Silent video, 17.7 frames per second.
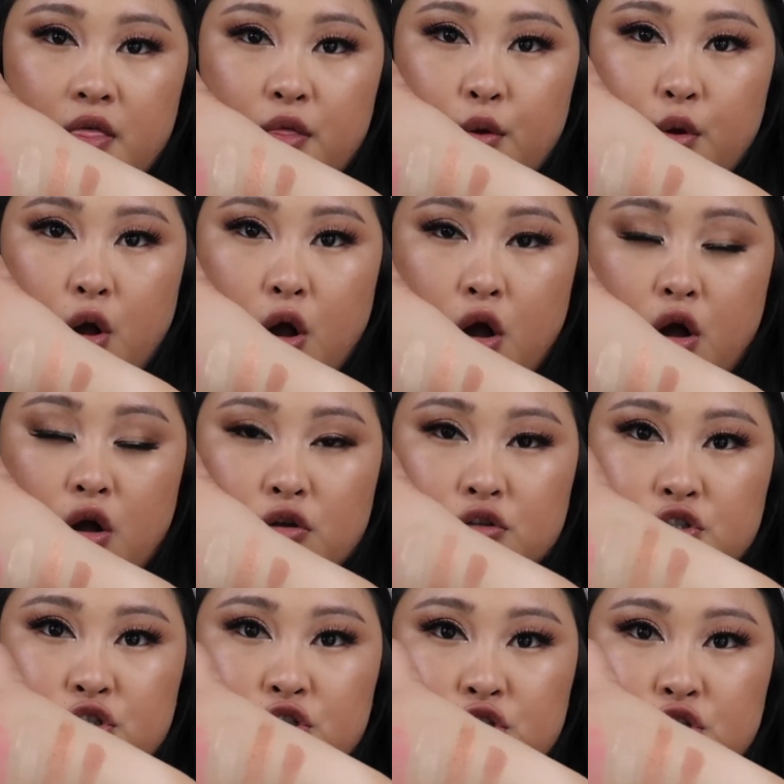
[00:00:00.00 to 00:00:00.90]
They're
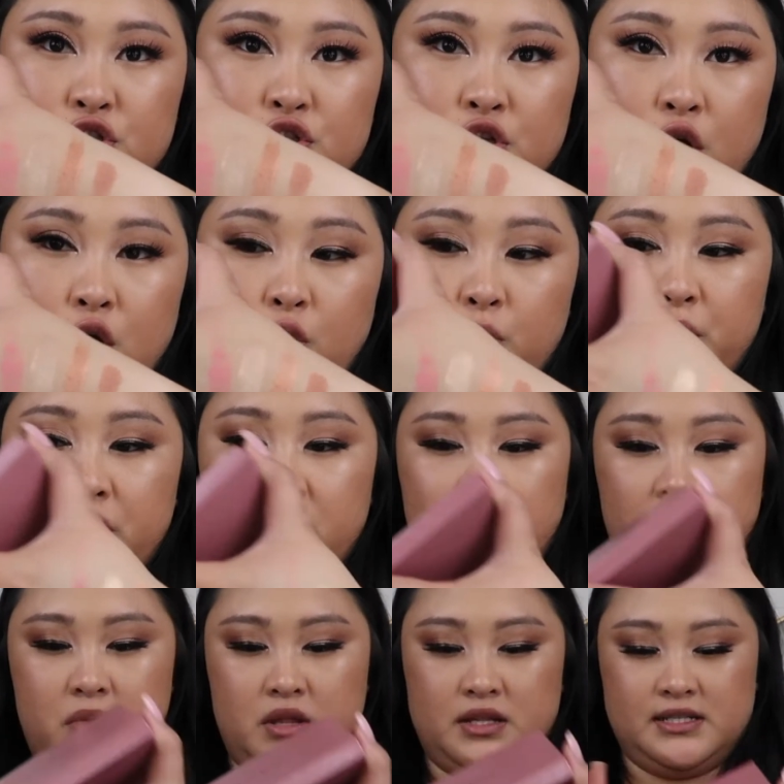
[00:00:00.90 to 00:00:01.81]
all so
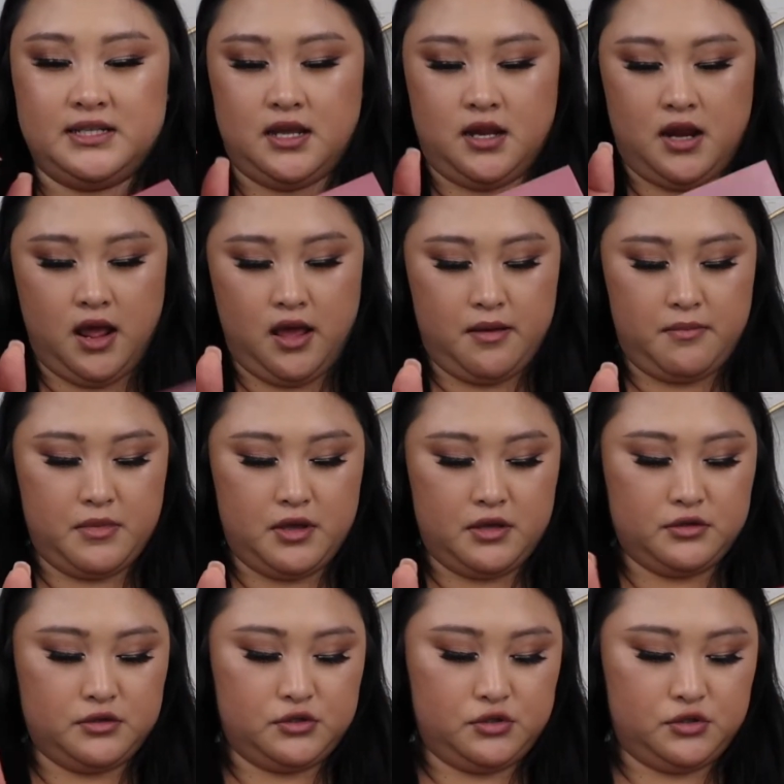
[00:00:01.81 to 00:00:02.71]
pigmented. I'm
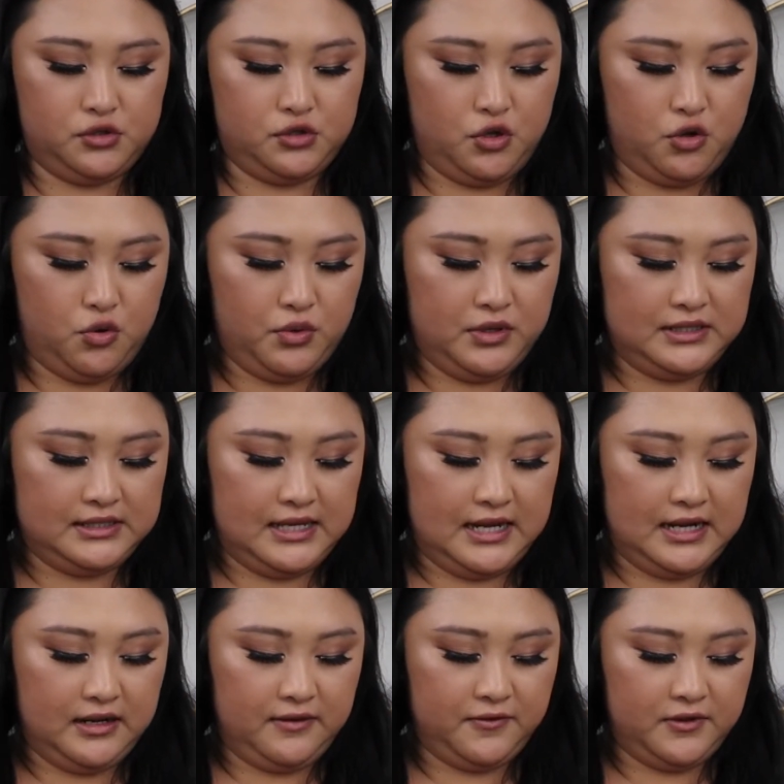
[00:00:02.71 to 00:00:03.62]
so
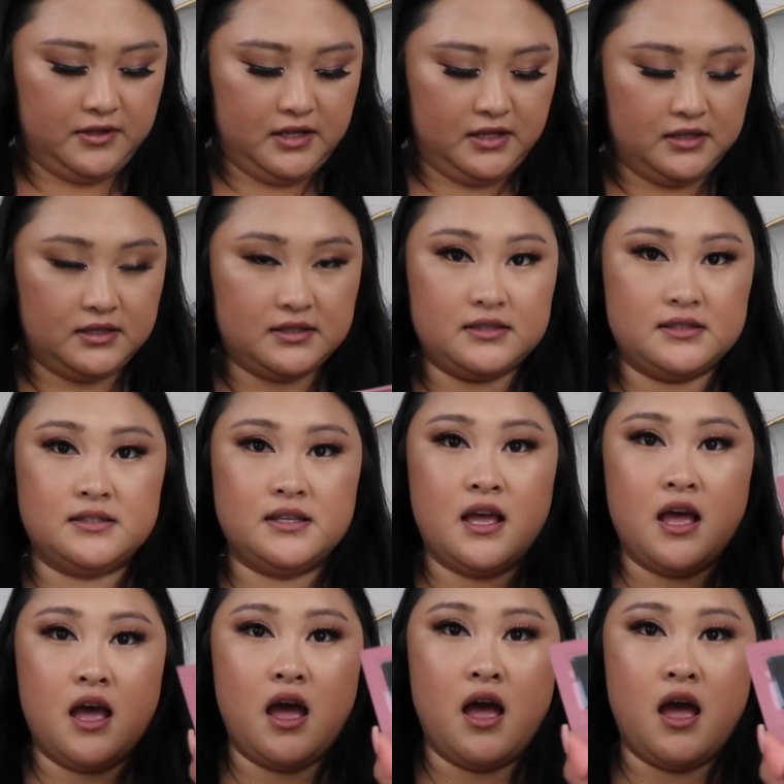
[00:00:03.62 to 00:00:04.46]
excited for this.